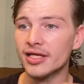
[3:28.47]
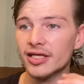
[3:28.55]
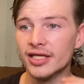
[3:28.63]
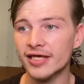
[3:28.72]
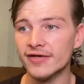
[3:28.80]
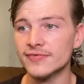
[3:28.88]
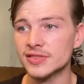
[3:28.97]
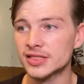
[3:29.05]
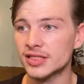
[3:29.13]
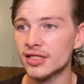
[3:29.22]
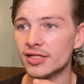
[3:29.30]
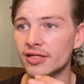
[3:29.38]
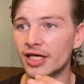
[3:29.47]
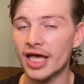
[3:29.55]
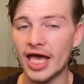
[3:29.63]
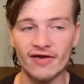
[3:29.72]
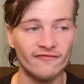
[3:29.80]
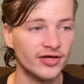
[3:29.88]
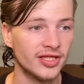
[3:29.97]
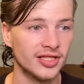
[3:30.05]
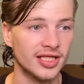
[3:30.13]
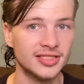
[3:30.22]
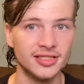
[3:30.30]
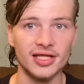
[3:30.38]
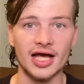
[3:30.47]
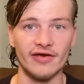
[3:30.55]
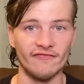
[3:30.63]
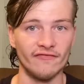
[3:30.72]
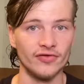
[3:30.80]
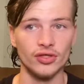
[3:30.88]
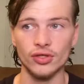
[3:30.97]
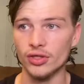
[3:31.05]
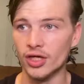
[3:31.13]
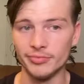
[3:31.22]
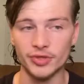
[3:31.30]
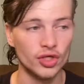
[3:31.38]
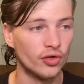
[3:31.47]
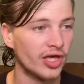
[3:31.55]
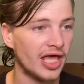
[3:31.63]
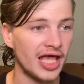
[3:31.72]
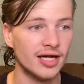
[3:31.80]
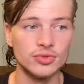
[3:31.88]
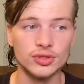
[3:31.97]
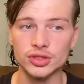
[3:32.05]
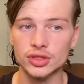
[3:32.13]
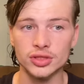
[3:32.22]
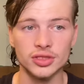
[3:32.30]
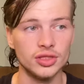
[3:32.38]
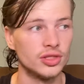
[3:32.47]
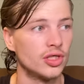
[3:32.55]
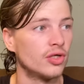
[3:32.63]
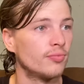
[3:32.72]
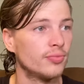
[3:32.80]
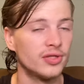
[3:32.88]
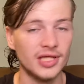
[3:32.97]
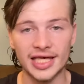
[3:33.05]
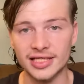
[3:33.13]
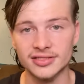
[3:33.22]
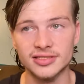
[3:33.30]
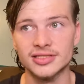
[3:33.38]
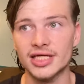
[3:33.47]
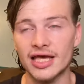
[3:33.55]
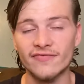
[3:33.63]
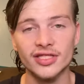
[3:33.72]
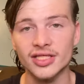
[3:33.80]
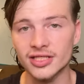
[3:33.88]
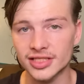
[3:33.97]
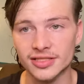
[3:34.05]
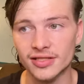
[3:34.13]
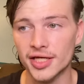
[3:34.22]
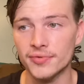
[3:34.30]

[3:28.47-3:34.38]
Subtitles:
gives everything that's alive, animals, plants, everything that's alive.